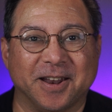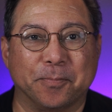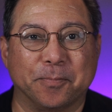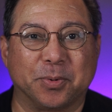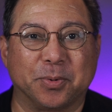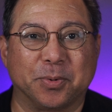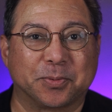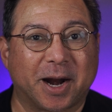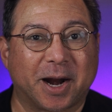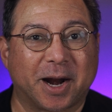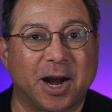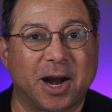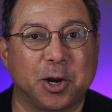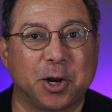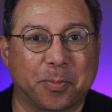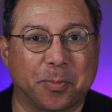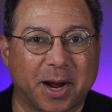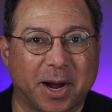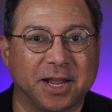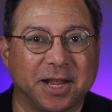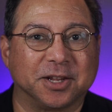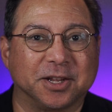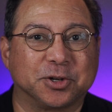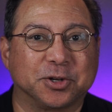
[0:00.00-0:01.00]
Prior to buying
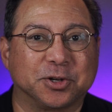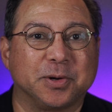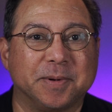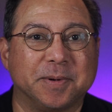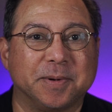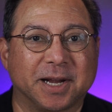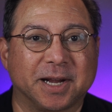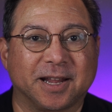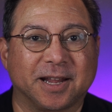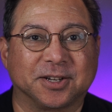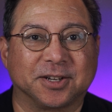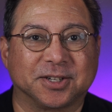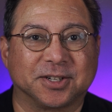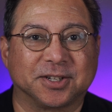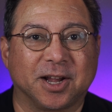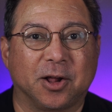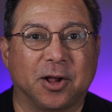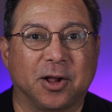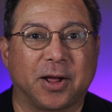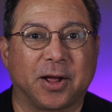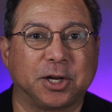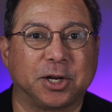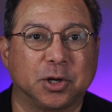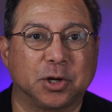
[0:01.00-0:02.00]
the Stream Deck XL,
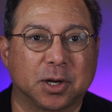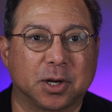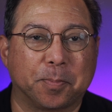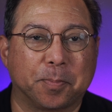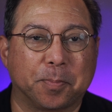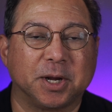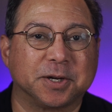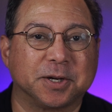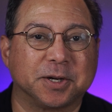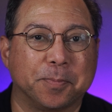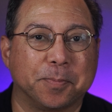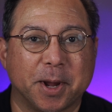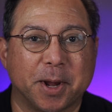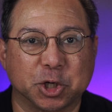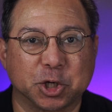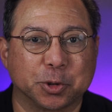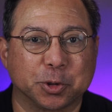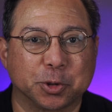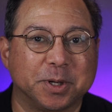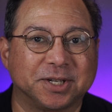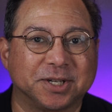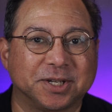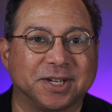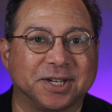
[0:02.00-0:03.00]
I took a bunch of
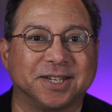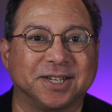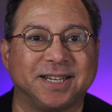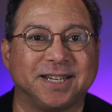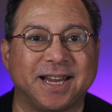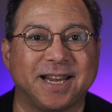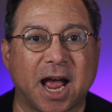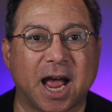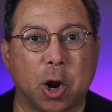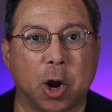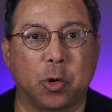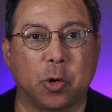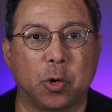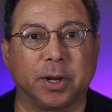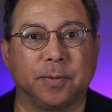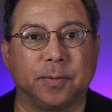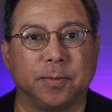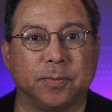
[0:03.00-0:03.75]
measurements to see how it